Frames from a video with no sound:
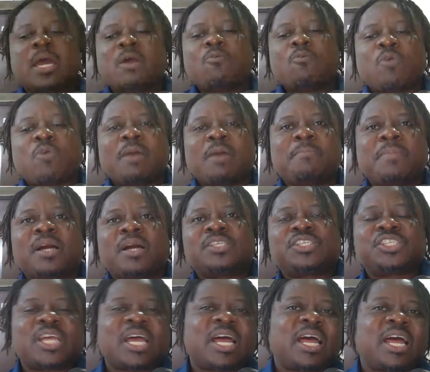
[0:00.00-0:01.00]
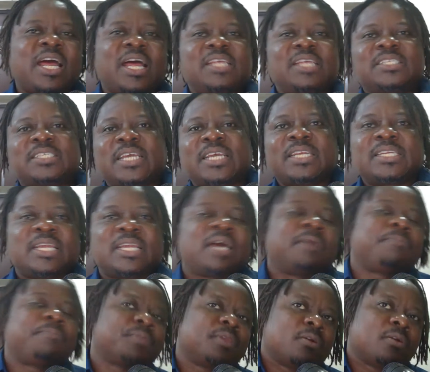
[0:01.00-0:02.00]
one more chance and
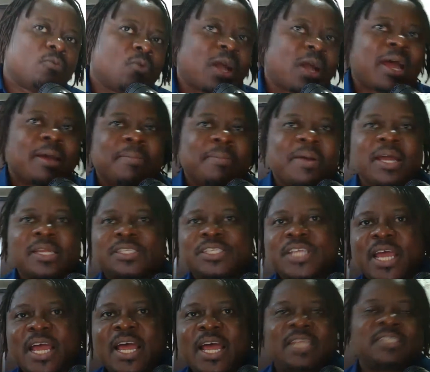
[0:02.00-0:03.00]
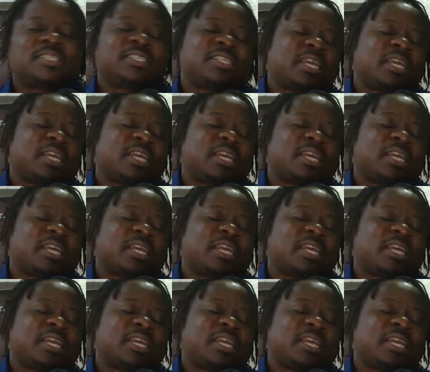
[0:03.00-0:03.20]
one more chance?